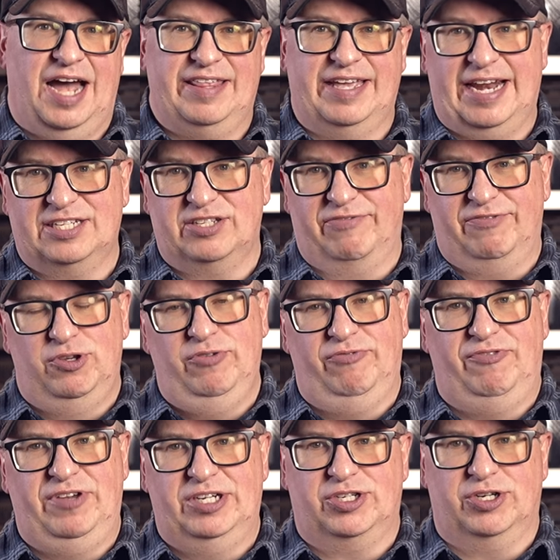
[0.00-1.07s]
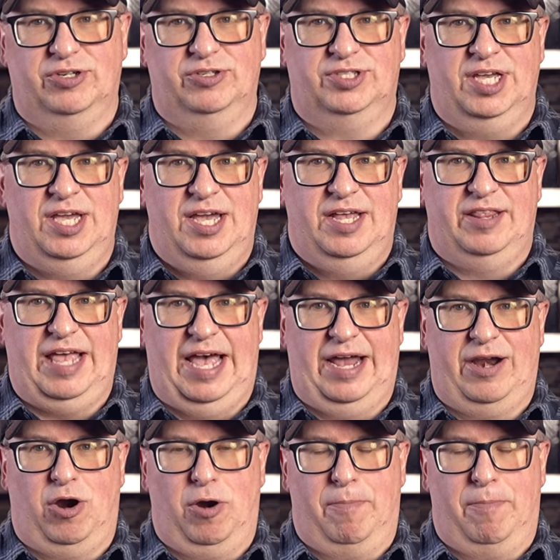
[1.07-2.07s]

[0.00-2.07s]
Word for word: I think it has a few features that